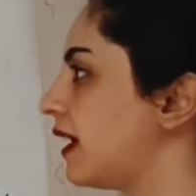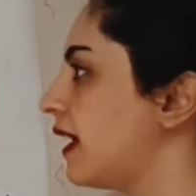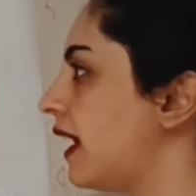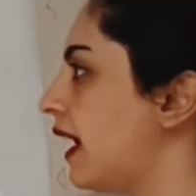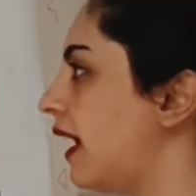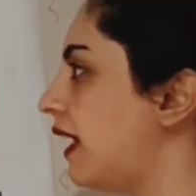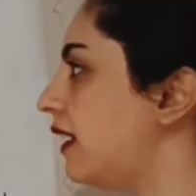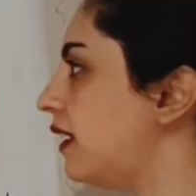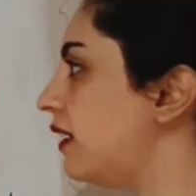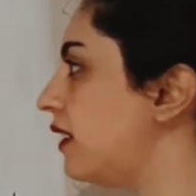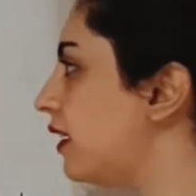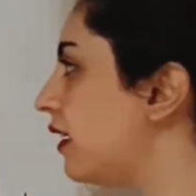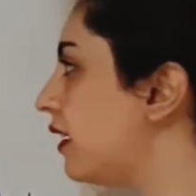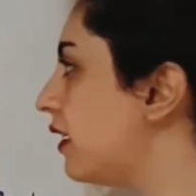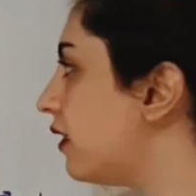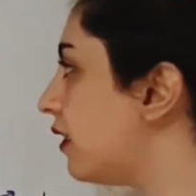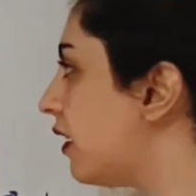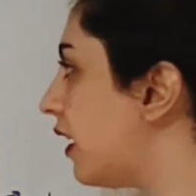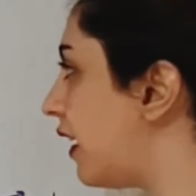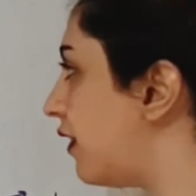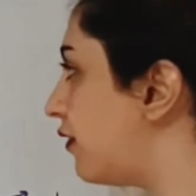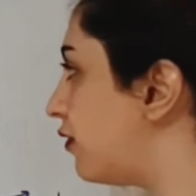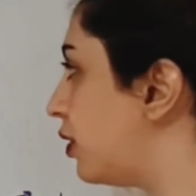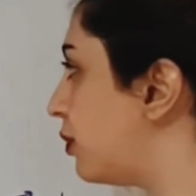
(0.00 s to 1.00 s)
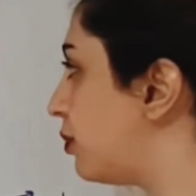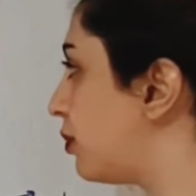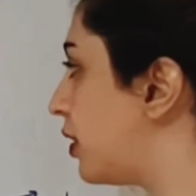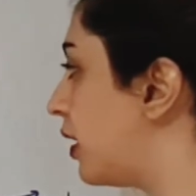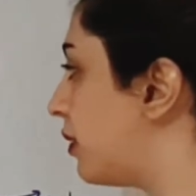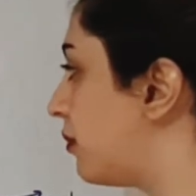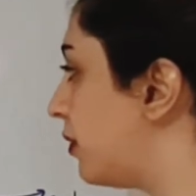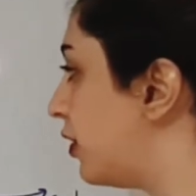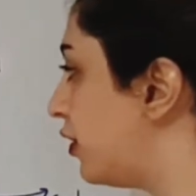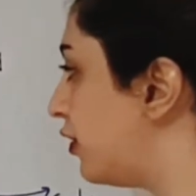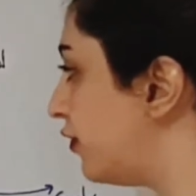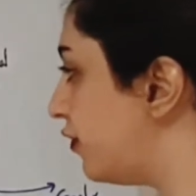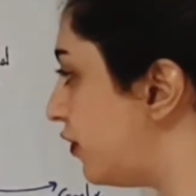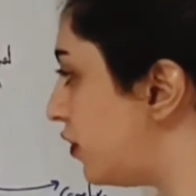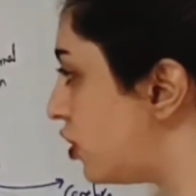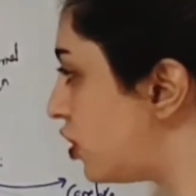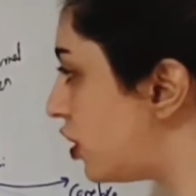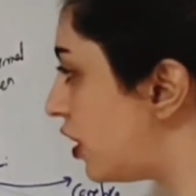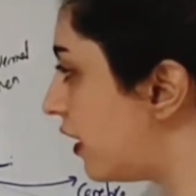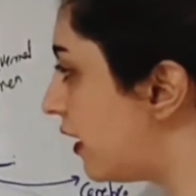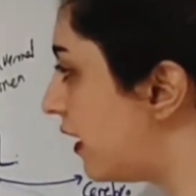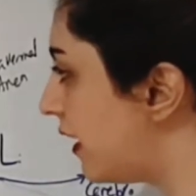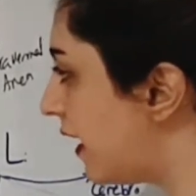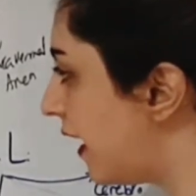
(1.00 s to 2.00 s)
And in here I have the primary
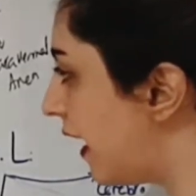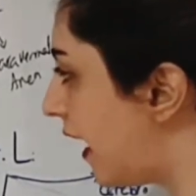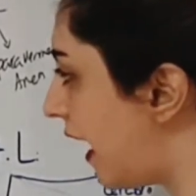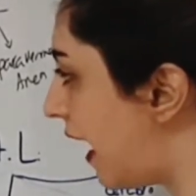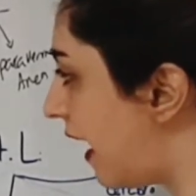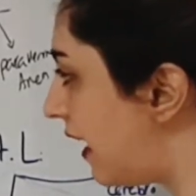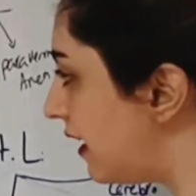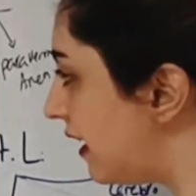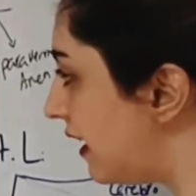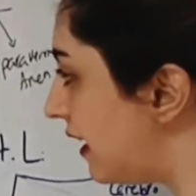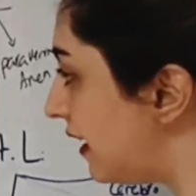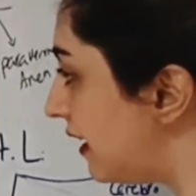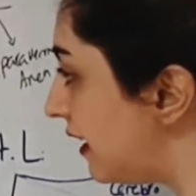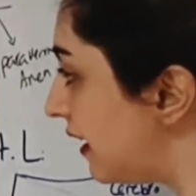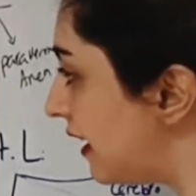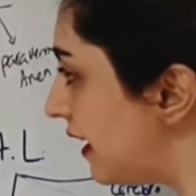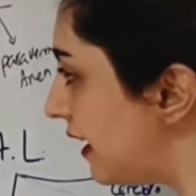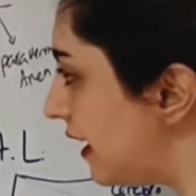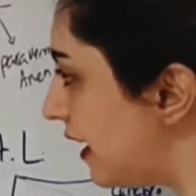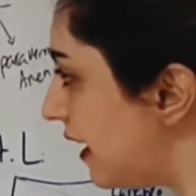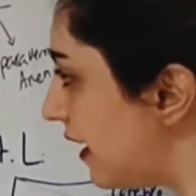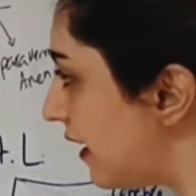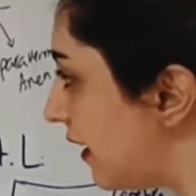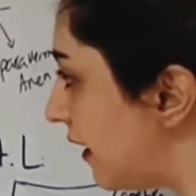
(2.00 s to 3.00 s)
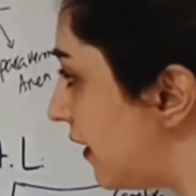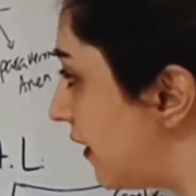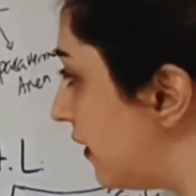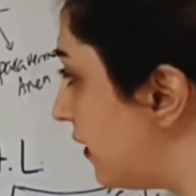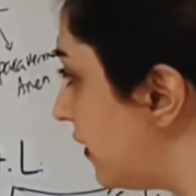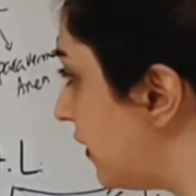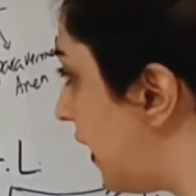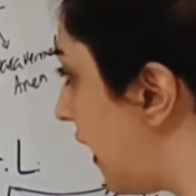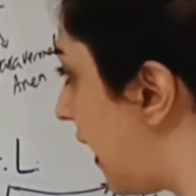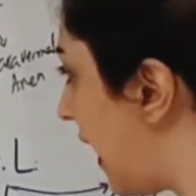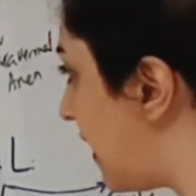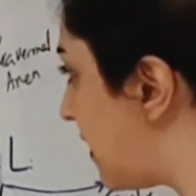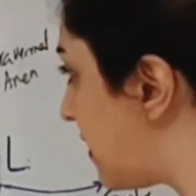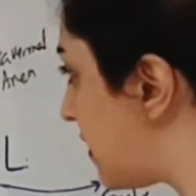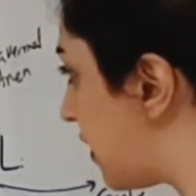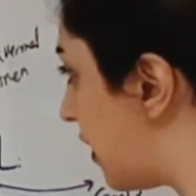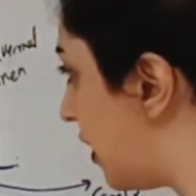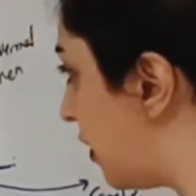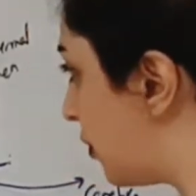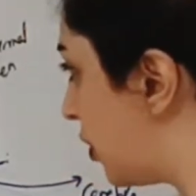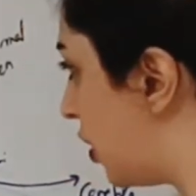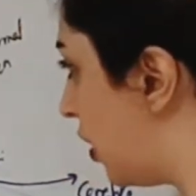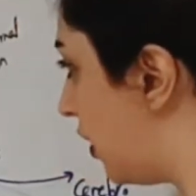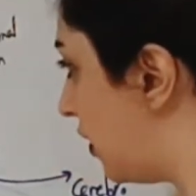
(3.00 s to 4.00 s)
fissure. And in here, as
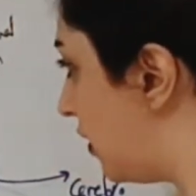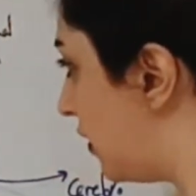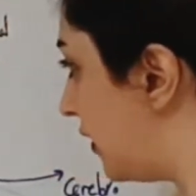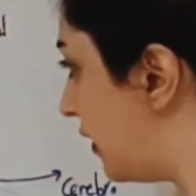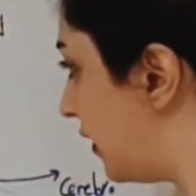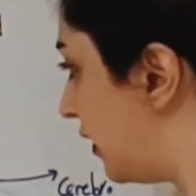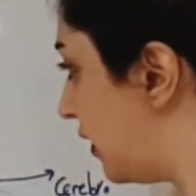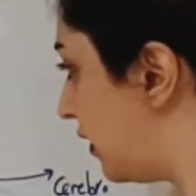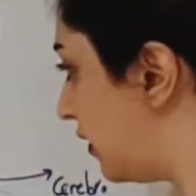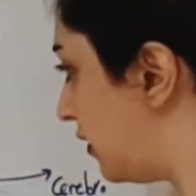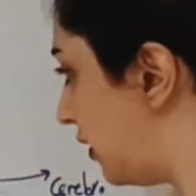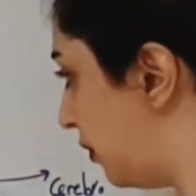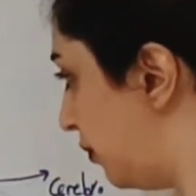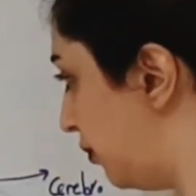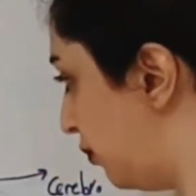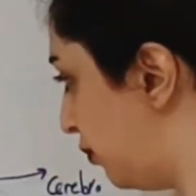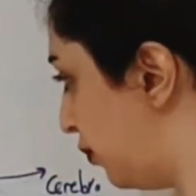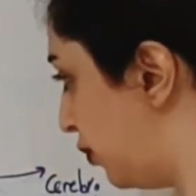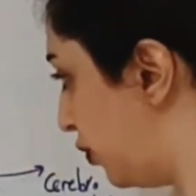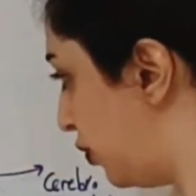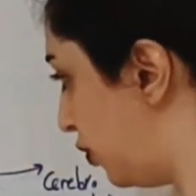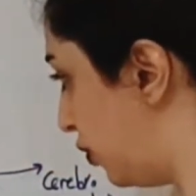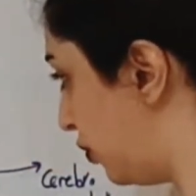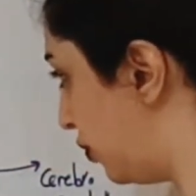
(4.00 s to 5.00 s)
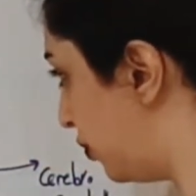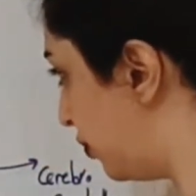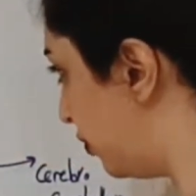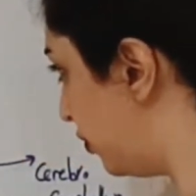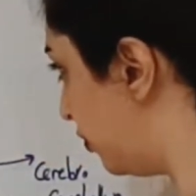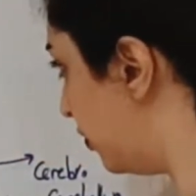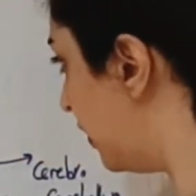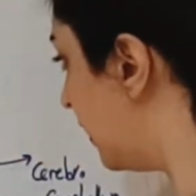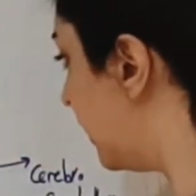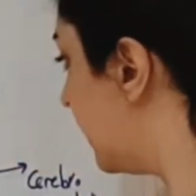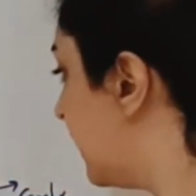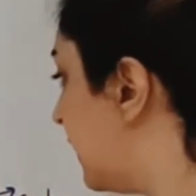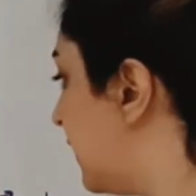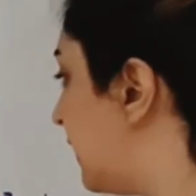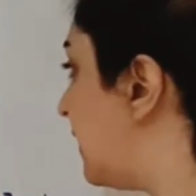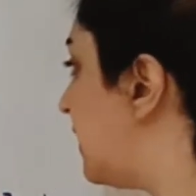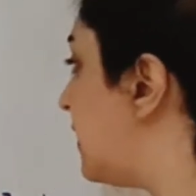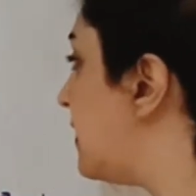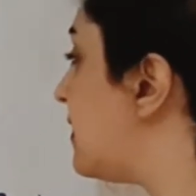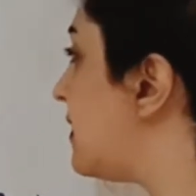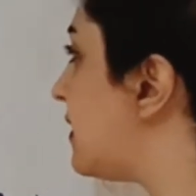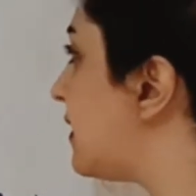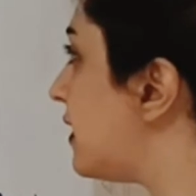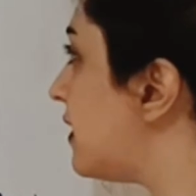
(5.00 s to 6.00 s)
I'm coloring it in blue,
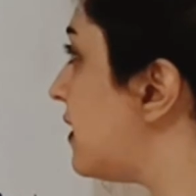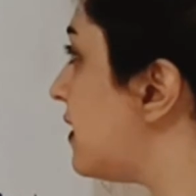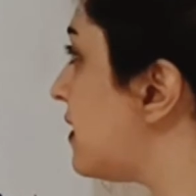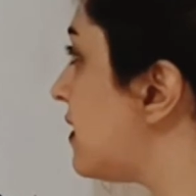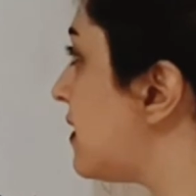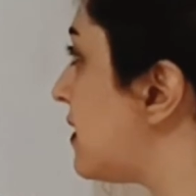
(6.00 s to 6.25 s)
this is